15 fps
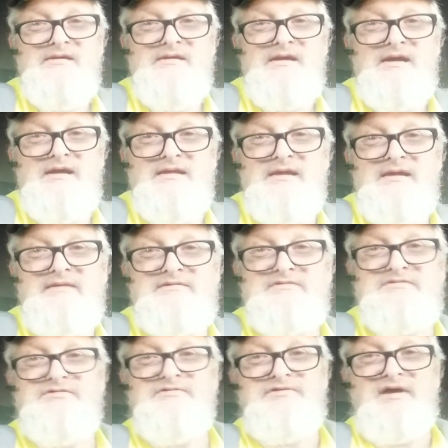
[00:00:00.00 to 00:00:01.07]
I like the
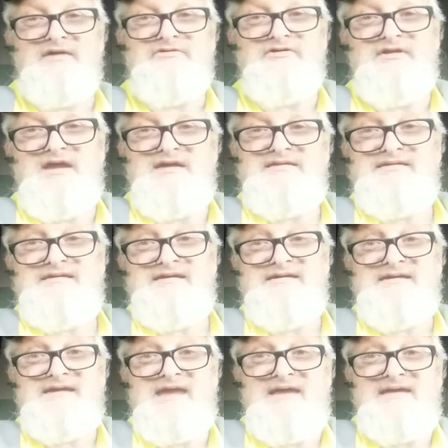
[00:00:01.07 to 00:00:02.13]
2018
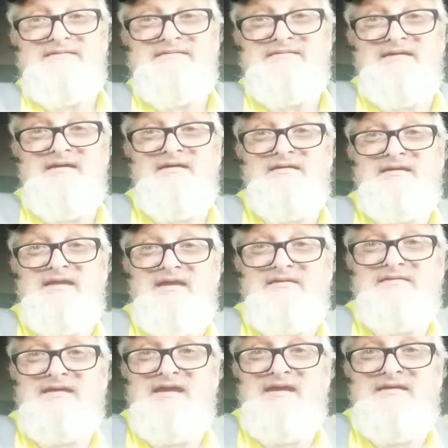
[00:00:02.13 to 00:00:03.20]

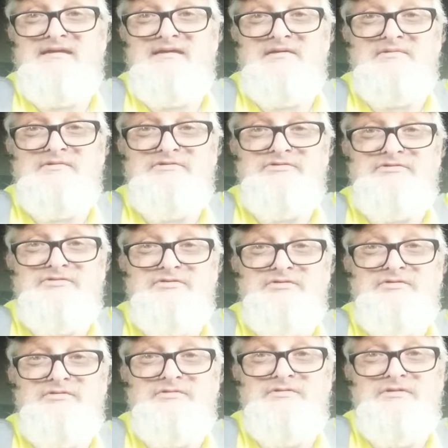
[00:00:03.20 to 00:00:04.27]
Cascadia. It was new.